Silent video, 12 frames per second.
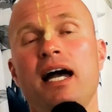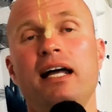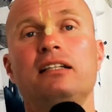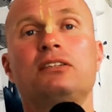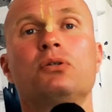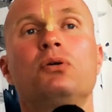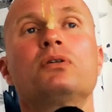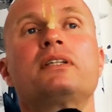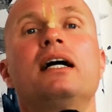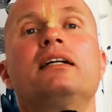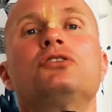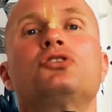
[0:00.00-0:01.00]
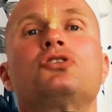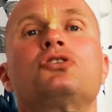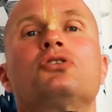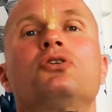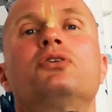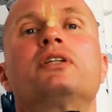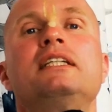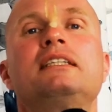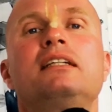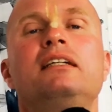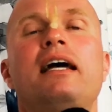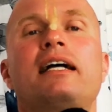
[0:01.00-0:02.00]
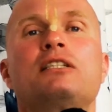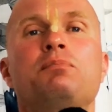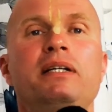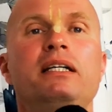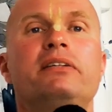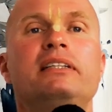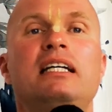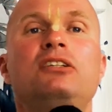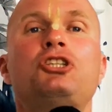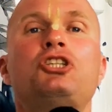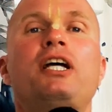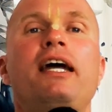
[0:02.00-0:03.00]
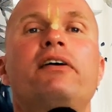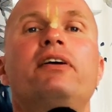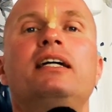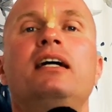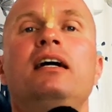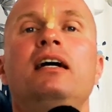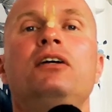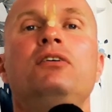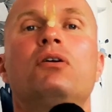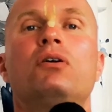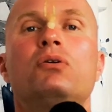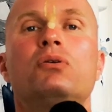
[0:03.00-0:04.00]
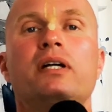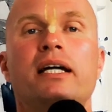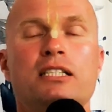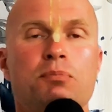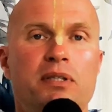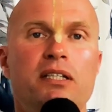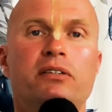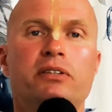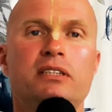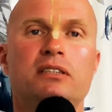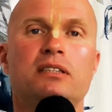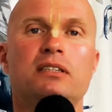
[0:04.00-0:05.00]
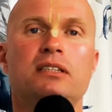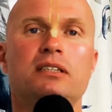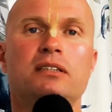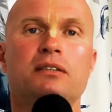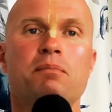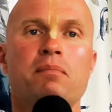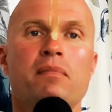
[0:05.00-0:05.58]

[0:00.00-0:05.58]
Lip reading: And it's all done in stories, in experience, in sharing your own experiences.